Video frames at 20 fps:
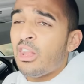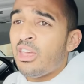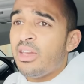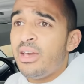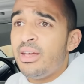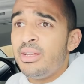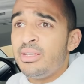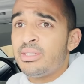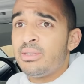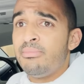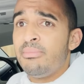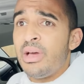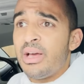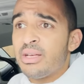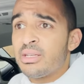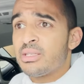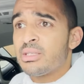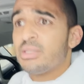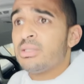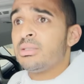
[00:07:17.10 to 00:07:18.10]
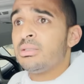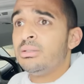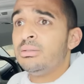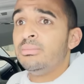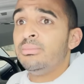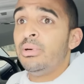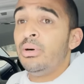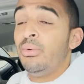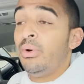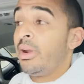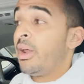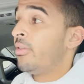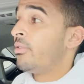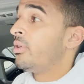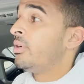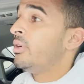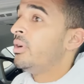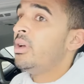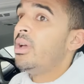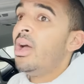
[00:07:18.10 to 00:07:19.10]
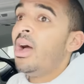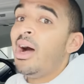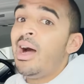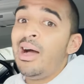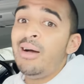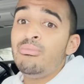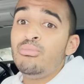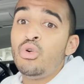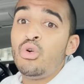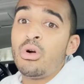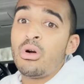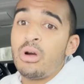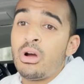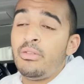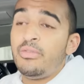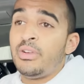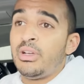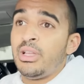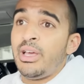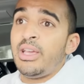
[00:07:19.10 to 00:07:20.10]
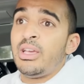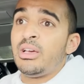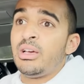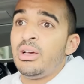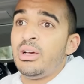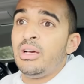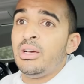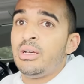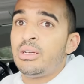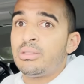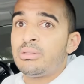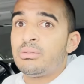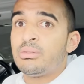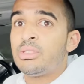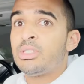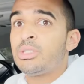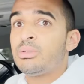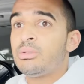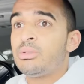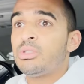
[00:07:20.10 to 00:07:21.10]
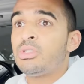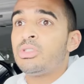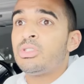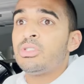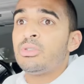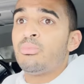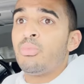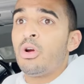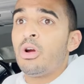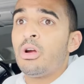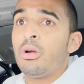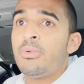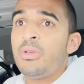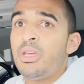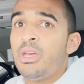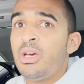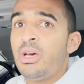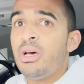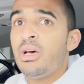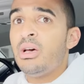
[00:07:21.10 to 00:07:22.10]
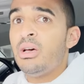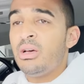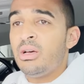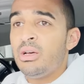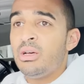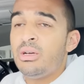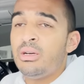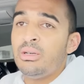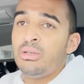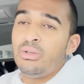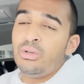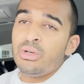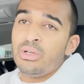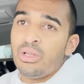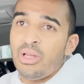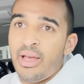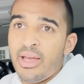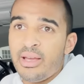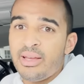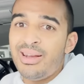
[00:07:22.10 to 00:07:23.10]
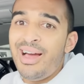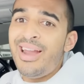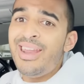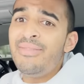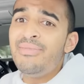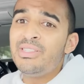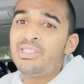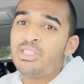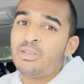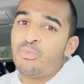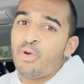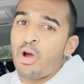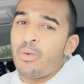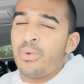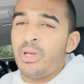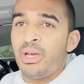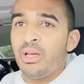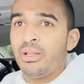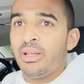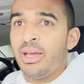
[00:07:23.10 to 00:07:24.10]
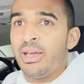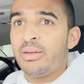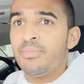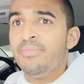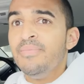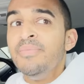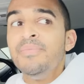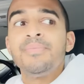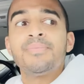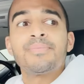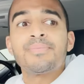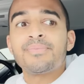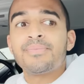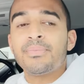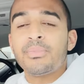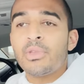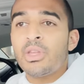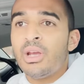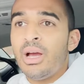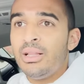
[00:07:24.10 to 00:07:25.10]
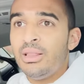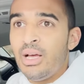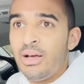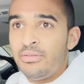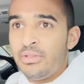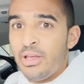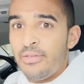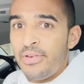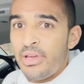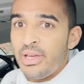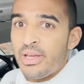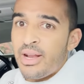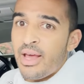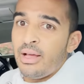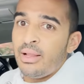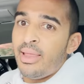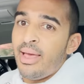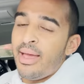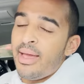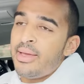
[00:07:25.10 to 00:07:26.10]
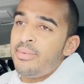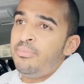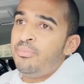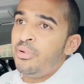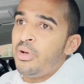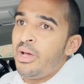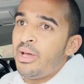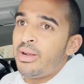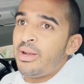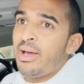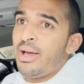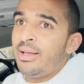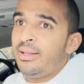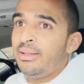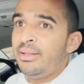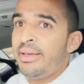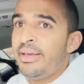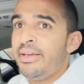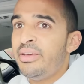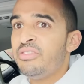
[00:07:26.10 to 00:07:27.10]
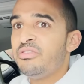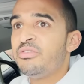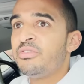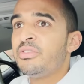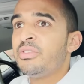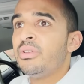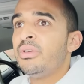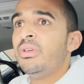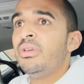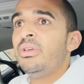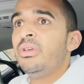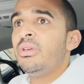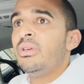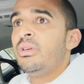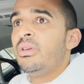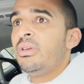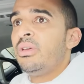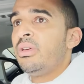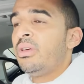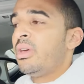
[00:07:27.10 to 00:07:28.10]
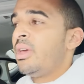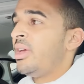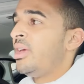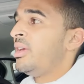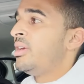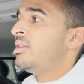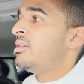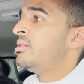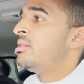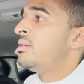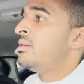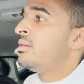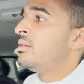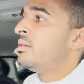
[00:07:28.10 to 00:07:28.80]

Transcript: It is a mess, but whatever. I'm more of a, like a uh, suburbia or like, not even suburbia, like I love living in LA, but I live in